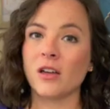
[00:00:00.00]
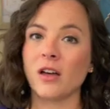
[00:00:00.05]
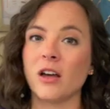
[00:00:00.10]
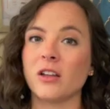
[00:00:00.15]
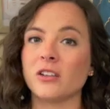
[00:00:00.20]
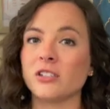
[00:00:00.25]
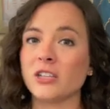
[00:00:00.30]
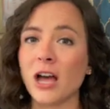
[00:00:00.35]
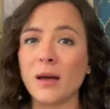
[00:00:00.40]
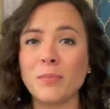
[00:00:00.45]

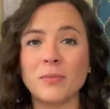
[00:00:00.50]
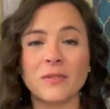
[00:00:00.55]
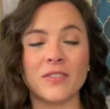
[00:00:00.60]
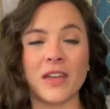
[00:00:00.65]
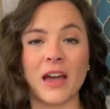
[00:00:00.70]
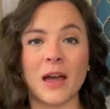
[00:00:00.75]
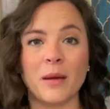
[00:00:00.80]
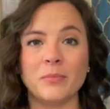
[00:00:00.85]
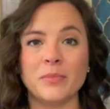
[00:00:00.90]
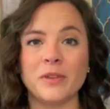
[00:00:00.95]
On top of
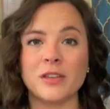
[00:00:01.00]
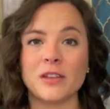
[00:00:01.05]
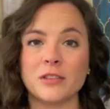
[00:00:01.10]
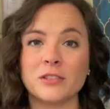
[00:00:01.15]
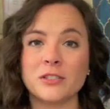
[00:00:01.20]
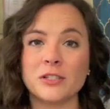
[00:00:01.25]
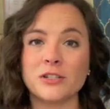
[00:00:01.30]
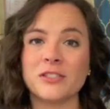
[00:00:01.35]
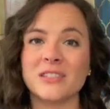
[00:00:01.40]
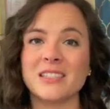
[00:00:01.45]
that,
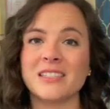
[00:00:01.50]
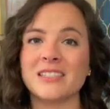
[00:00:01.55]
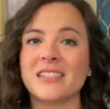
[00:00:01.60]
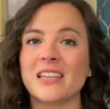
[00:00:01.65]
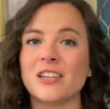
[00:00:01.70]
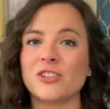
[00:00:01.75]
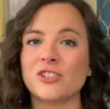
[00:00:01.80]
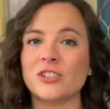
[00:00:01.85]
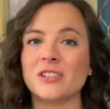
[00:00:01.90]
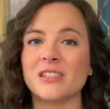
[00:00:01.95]
because her
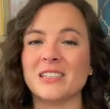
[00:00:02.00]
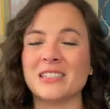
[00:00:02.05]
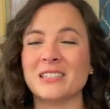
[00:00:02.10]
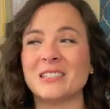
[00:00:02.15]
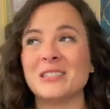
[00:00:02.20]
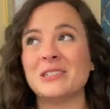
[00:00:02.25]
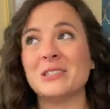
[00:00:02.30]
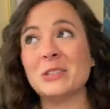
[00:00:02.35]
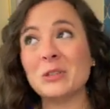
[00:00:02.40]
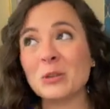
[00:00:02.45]
sensation is
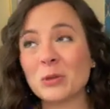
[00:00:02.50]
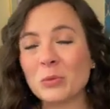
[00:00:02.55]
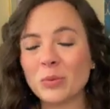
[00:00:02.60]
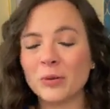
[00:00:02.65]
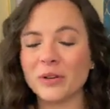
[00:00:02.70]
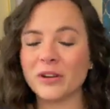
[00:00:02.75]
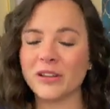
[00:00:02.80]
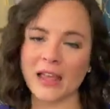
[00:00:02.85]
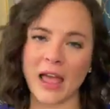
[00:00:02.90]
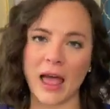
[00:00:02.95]
still pretty